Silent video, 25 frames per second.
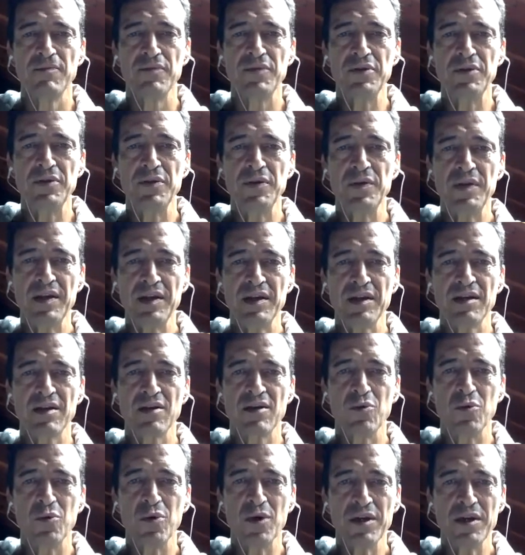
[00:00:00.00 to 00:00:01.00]
to
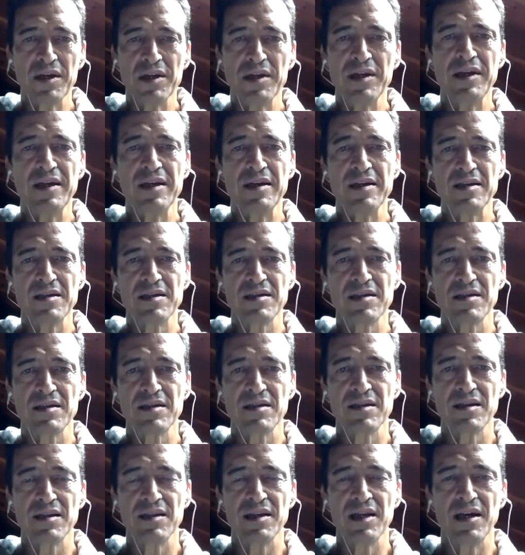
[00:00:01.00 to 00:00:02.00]
think what it is
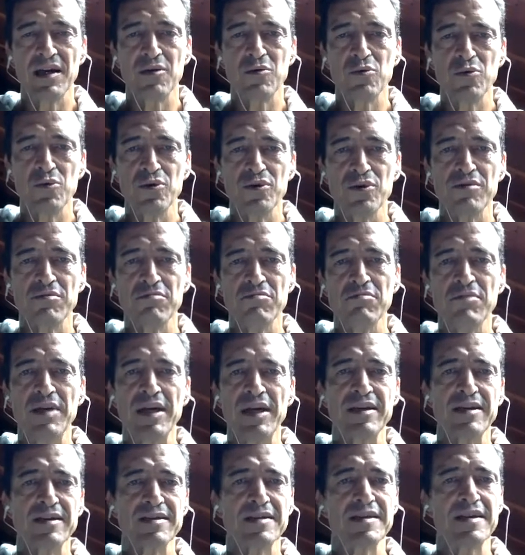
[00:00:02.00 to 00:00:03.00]
that would
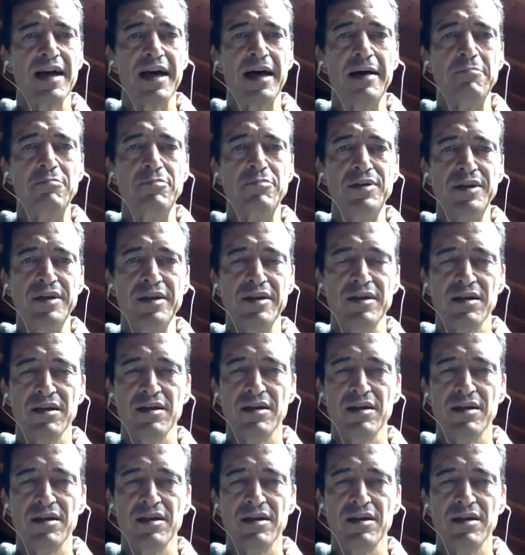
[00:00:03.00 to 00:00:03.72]
make us happy